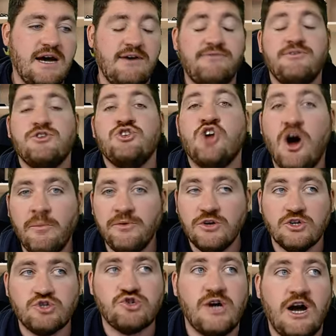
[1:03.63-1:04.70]

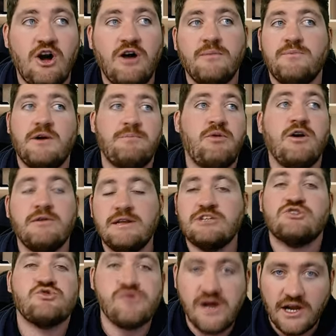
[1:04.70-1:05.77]
Phenomenal try, probably
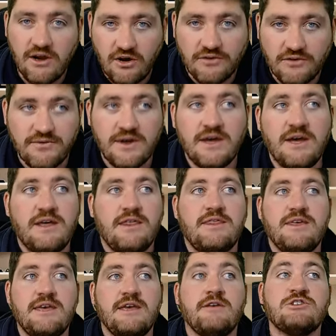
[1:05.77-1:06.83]
try of
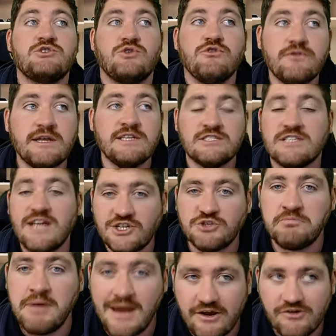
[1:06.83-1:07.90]
the sort of international
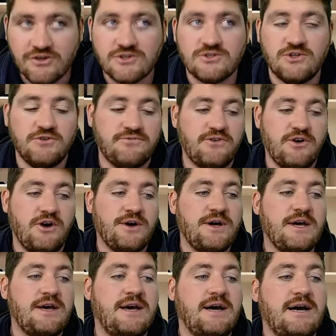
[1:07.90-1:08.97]
period so far
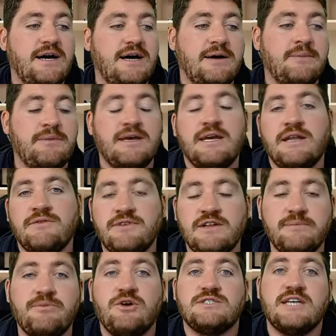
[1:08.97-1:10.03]
in
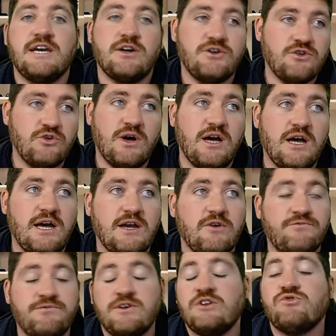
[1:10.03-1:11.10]
Filipo Daugunu.
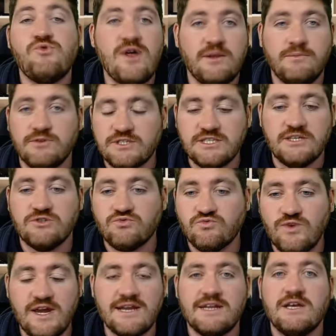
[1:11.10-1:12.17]
Incredible scenes,
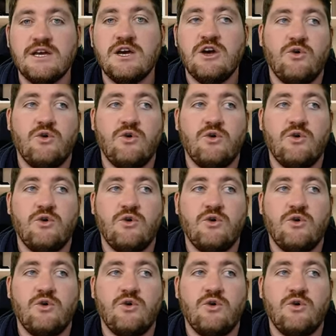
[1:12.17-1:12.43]
really.